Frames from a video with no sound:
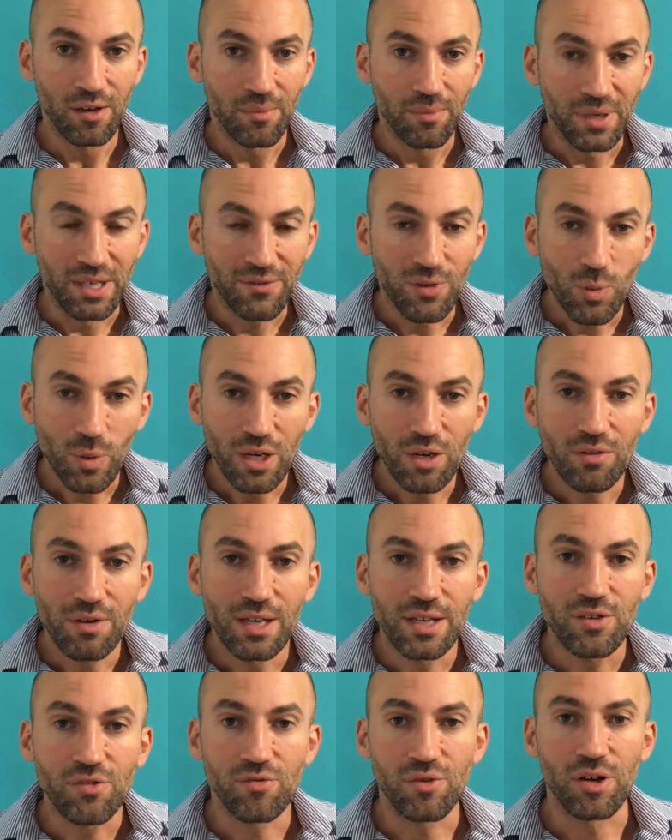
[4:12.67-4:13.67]
But if you want to
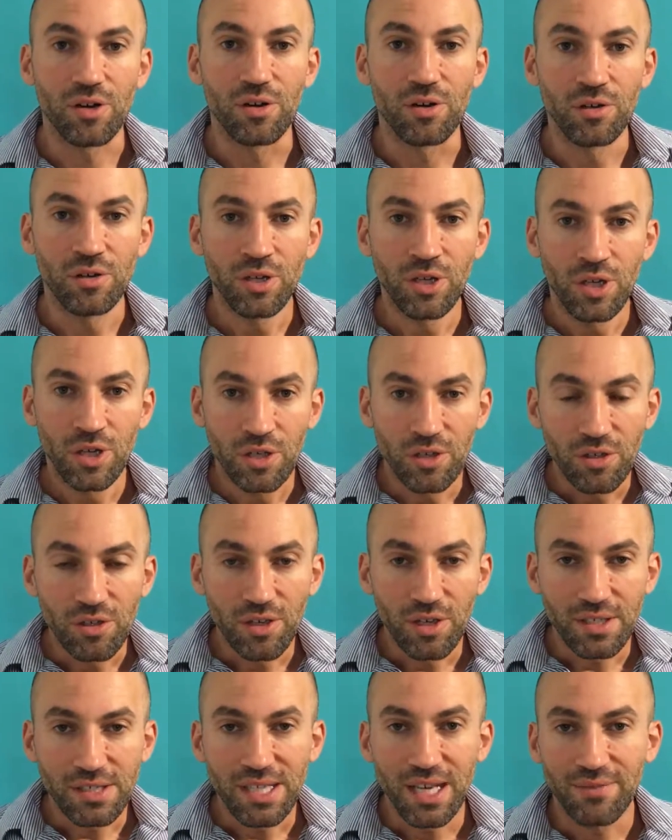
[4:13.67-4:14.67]
really grow, you're
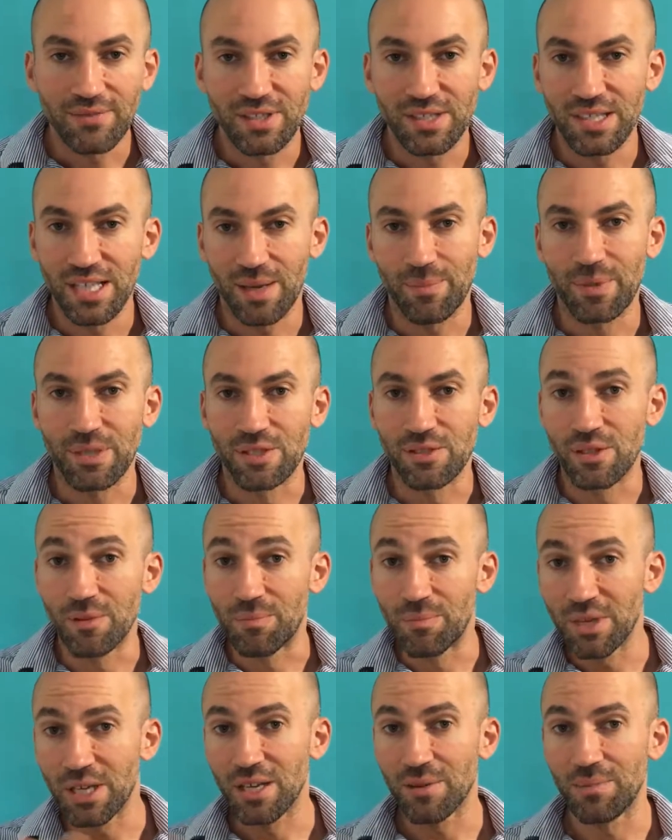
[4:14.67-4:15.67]
going to have to tap into a
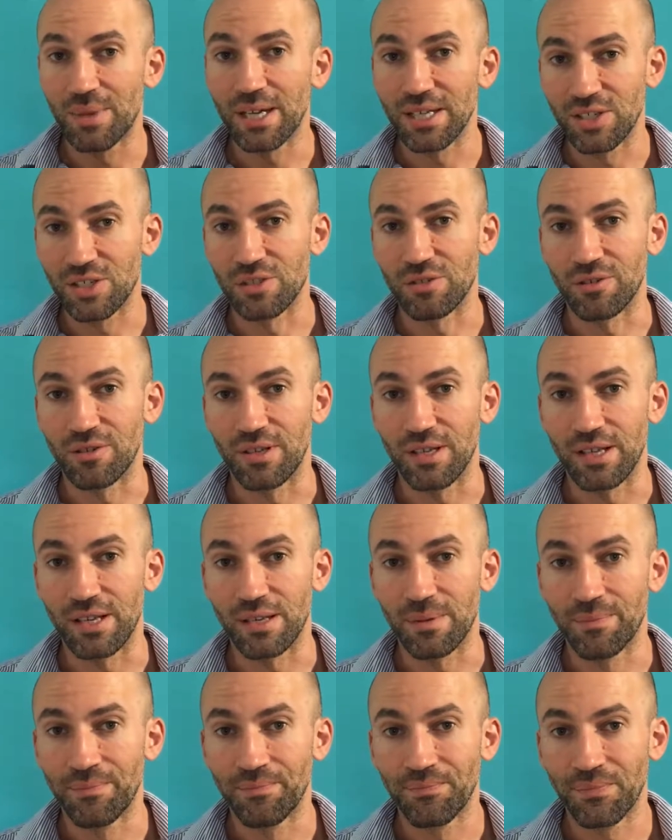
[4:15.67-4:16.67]
bigger base sooner or
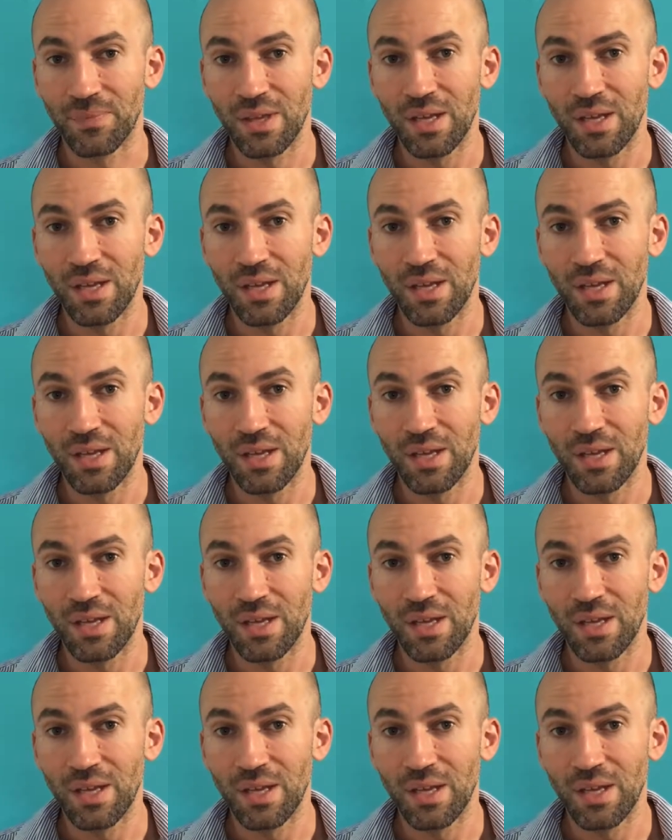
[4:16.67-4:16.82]
later.